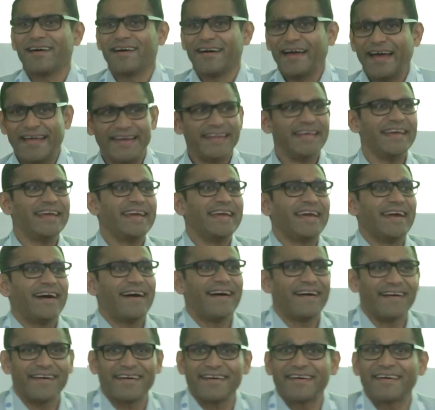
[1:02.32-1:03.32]
Any
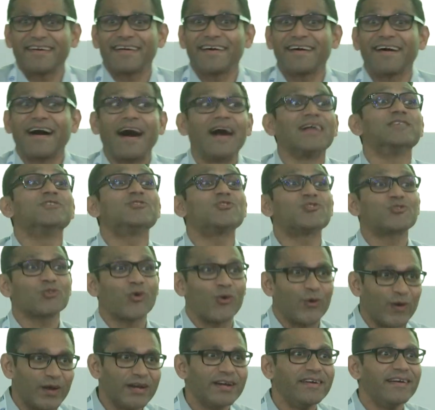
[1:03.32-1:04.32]

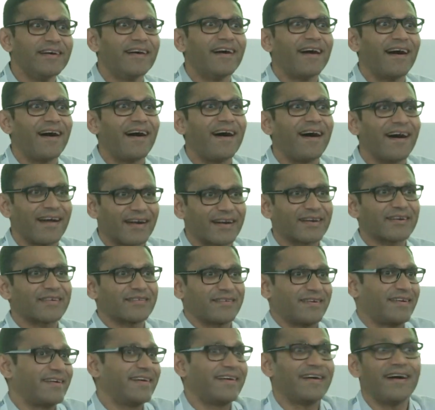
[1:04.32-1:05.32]
unsold
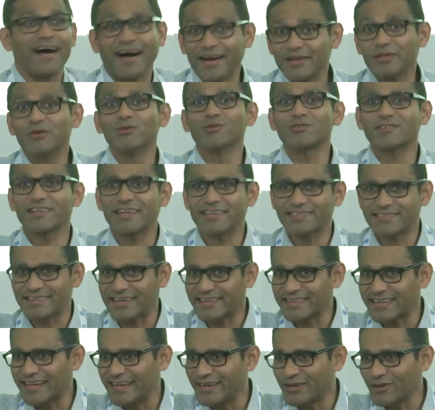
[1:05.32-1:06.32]
are useless
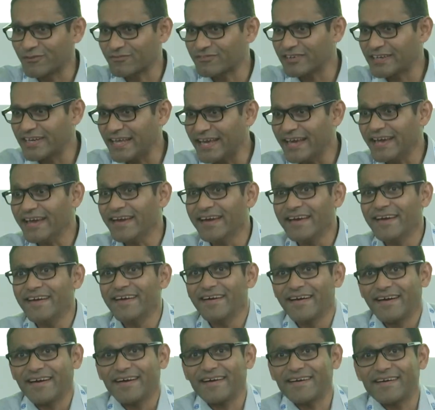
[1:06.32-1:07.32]
at the end of the day,
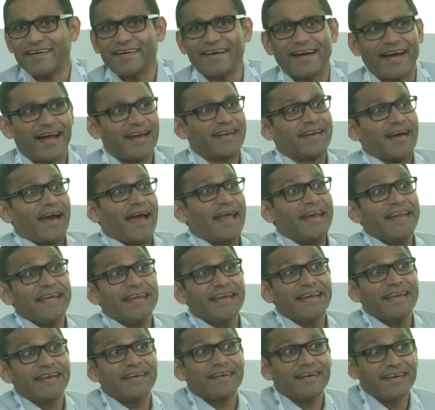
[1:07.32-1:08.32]
and
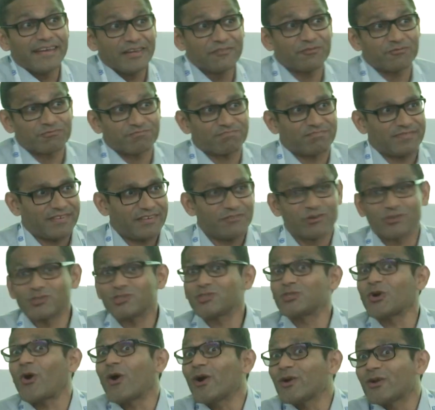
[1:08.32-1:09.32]
if he was
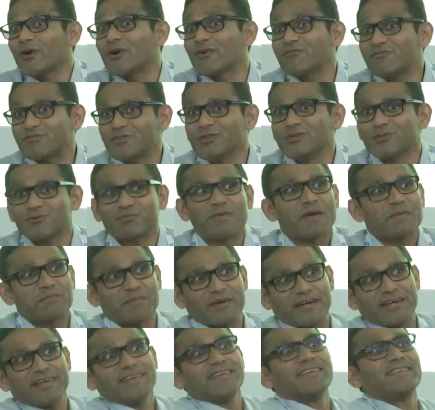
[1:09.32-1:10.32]
short of
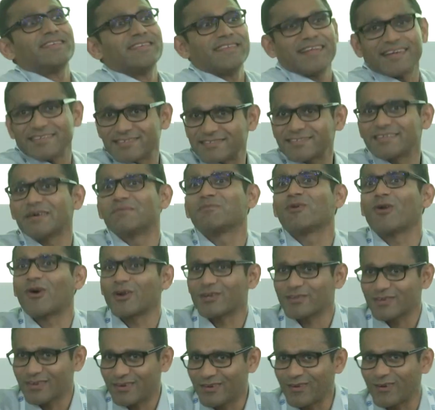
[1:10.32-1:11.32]
newspaper, there's some
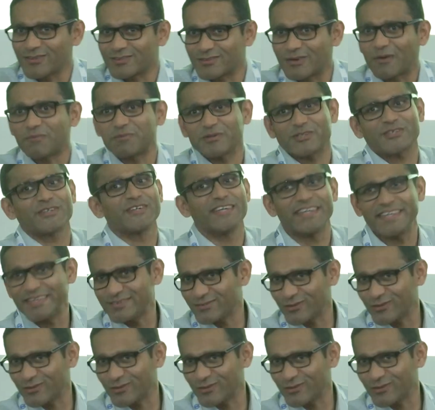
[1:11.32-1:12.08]
lost opportunity.